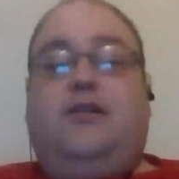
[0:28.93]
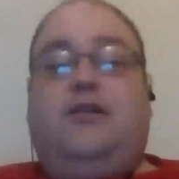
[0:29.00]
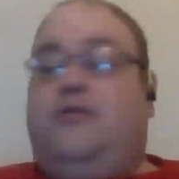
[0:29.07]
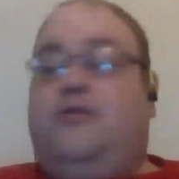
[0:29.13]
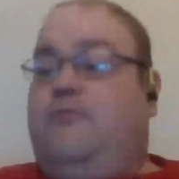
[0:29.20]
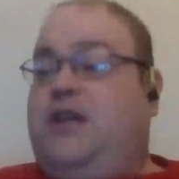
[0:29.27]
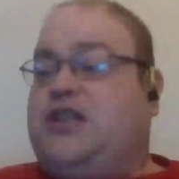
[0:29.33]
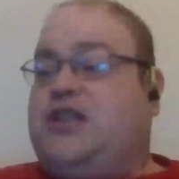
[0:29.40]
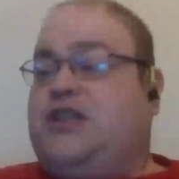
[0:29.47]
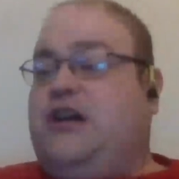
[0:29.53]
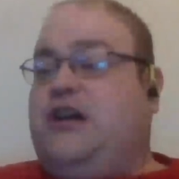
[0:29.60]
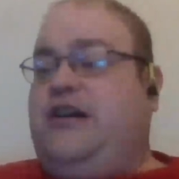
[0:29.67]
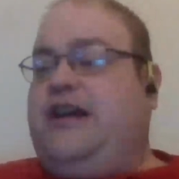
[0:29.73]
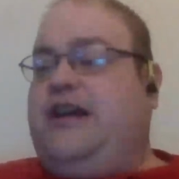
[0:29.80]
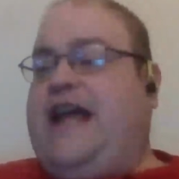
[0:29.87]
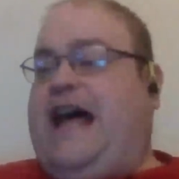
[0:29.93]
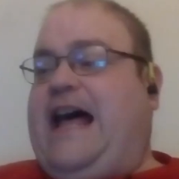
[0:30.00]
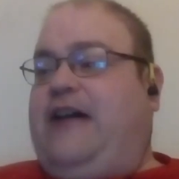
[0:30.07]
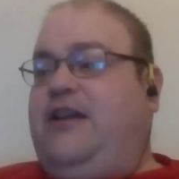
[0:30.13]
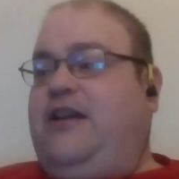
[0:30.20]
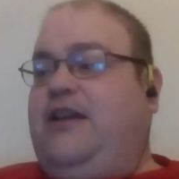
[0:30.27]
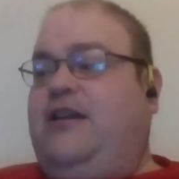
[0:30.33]
We started
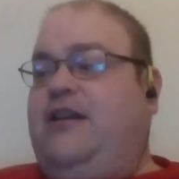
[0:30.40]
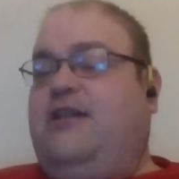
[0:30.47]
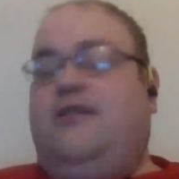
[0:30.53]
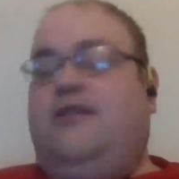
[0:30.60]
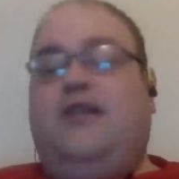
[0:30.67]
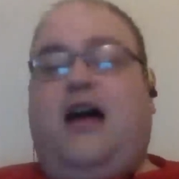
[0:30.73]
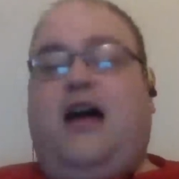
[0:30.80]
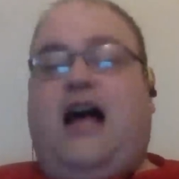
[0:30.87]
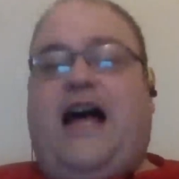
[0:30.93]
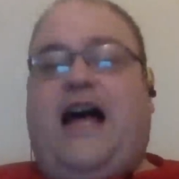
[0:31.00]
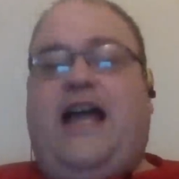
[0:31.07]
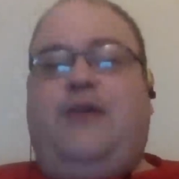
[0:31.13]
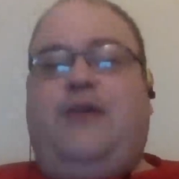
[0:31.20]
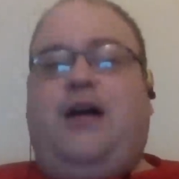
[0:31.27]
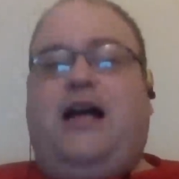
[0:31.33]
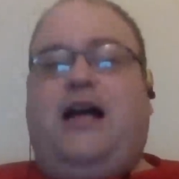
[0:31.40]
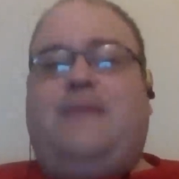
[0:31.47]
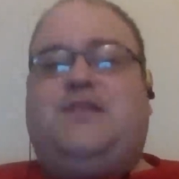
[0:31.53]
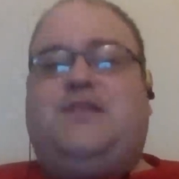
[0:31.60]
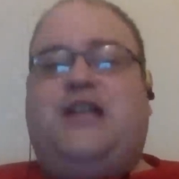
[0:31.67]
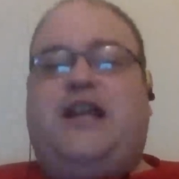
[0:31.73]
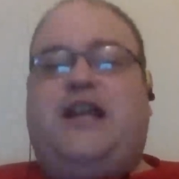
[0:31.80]
out Iowa
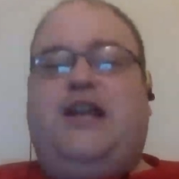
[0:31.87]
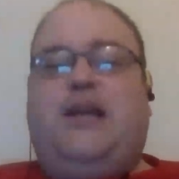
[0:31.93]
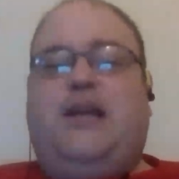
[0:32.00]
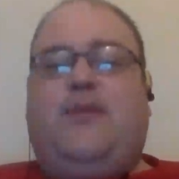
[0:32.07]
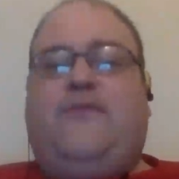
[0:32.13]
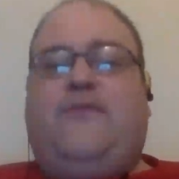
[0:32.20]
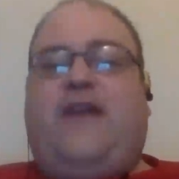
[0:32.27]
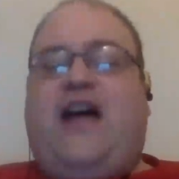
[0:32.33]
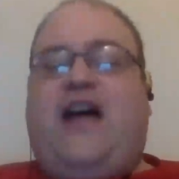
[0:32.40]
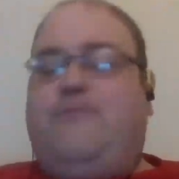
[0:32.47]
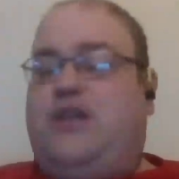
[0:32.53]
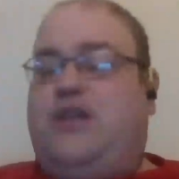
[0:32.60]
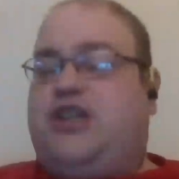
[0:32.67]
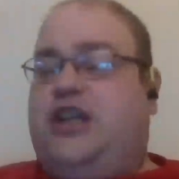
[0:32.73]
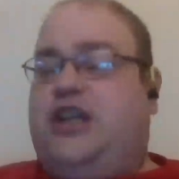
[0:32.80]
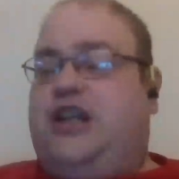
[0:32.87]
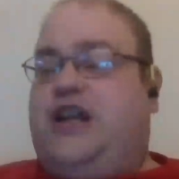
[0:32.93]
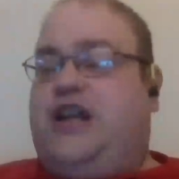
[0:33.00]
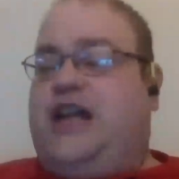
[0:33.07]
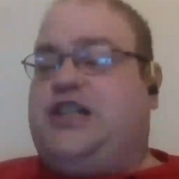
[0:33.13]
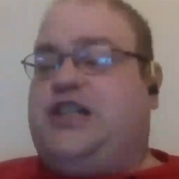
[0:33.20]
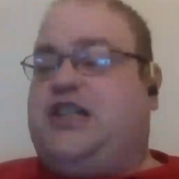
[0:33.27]
upsetting number 5 Michigan
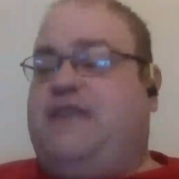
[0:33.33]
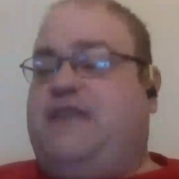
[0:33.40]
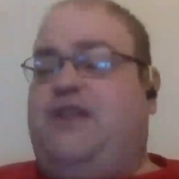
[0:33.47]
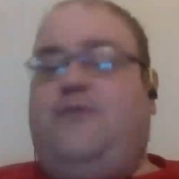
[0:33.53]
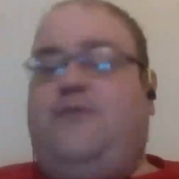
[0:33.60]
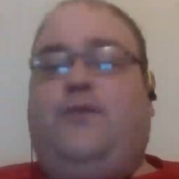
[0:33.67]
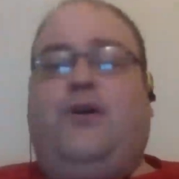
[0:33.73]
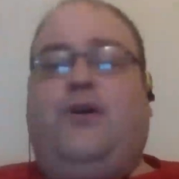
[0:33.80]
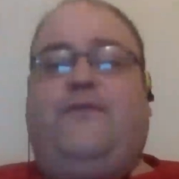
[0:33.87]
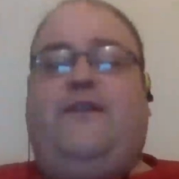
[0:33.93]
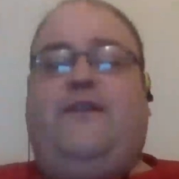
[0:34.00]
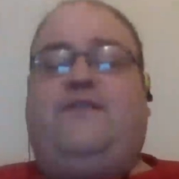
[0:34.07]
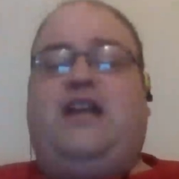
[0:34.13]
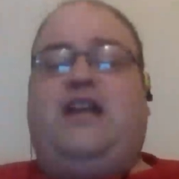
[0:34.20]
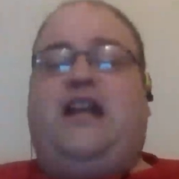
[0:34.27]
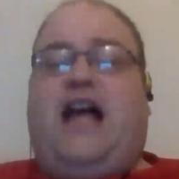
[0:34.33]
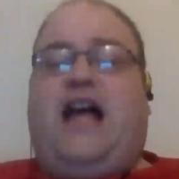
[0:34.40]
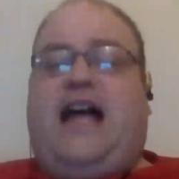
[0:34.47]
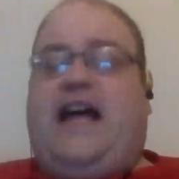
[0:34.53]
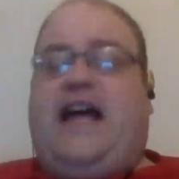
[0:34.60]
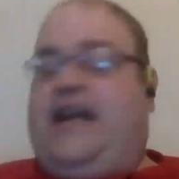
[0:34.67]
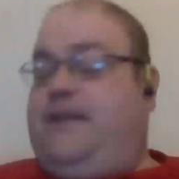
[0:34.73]
tonight,
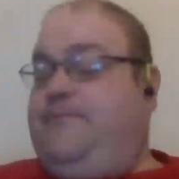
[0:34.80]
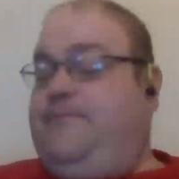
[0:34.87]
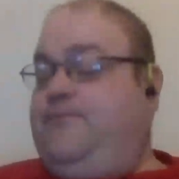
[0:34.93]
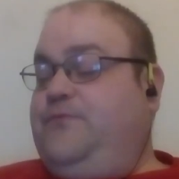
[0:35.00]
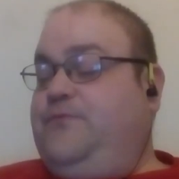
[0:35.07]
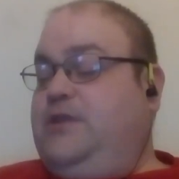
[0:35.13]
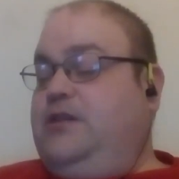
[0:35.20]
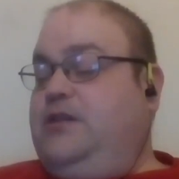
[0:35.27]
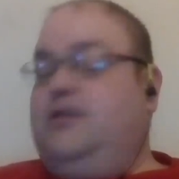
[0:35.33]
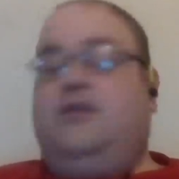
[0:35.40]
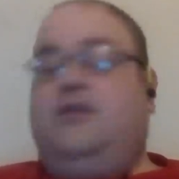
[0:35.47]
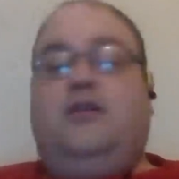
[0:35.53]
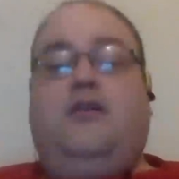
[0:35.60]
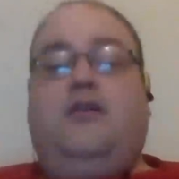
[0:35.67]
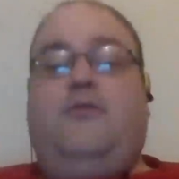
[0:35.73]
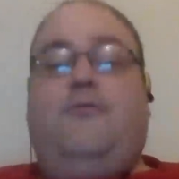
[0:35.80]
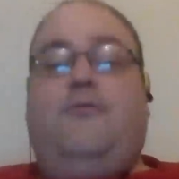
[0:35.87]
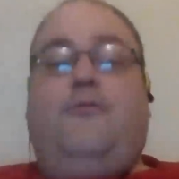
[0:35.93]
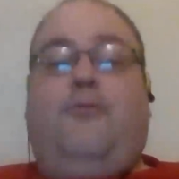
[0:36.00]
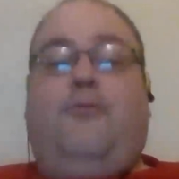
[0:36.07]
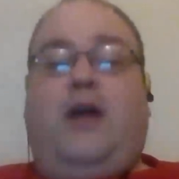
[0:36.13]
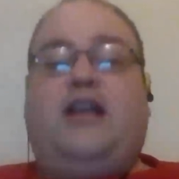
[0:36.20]
74-59.
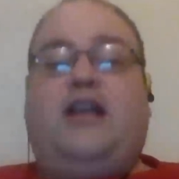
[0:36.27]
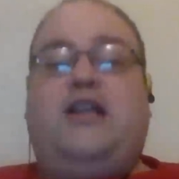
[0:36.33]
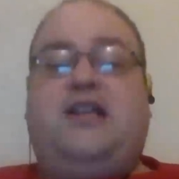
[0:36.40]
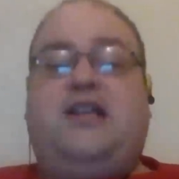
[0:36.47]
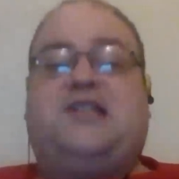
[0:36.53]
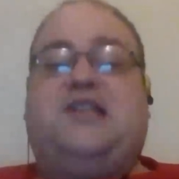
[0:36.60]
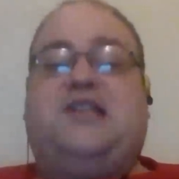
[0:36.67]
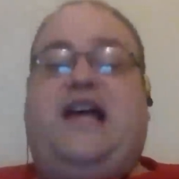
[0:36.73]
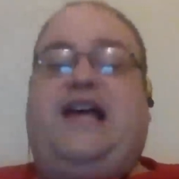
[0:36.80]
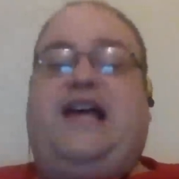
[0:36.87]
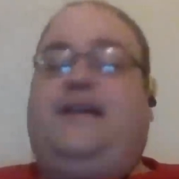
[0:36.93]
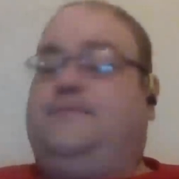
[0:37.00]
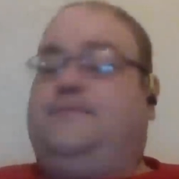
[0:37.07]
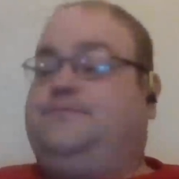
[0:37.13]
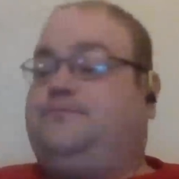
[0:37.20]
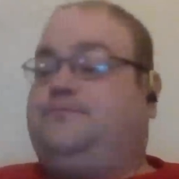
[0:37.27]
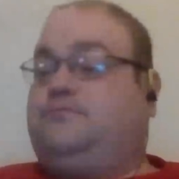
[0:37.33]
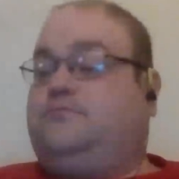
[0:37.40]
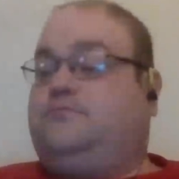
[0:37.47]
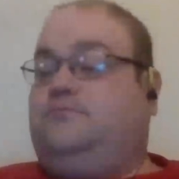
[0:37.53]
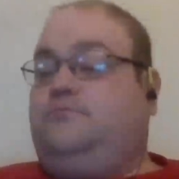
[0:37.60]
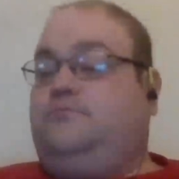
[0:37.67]
What can you say?
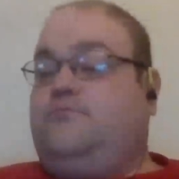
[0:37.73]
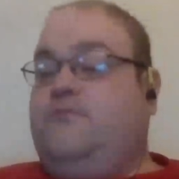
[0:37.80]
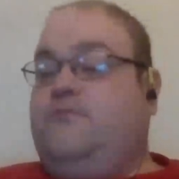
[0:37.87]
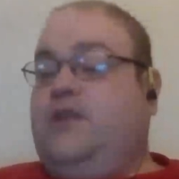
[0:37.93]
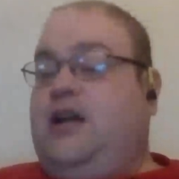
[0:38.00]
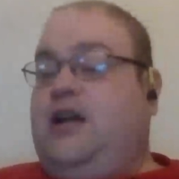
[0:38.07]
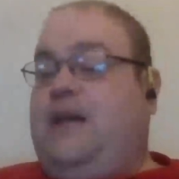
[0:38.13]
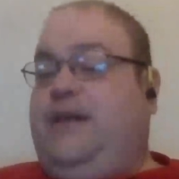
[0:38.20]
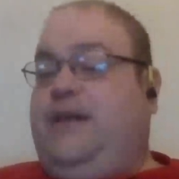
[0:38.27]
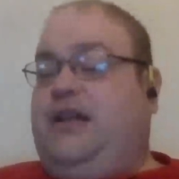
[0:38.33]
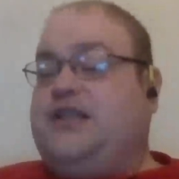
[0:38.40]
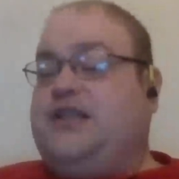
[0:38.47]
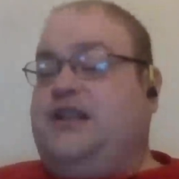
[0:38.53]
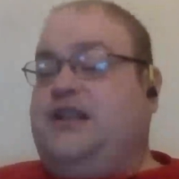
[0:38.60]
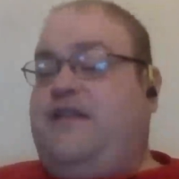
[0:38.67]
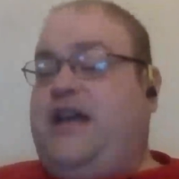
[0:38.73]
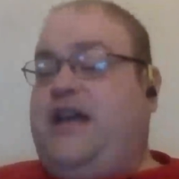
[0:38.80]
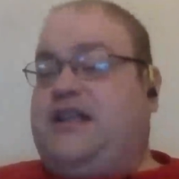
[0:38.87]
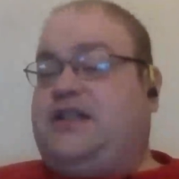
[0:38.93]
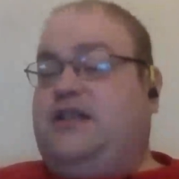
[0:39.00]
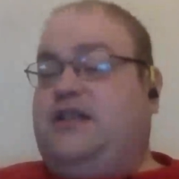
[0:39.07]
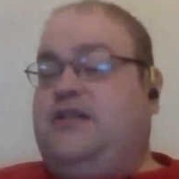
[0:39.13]
I mean, listen to this.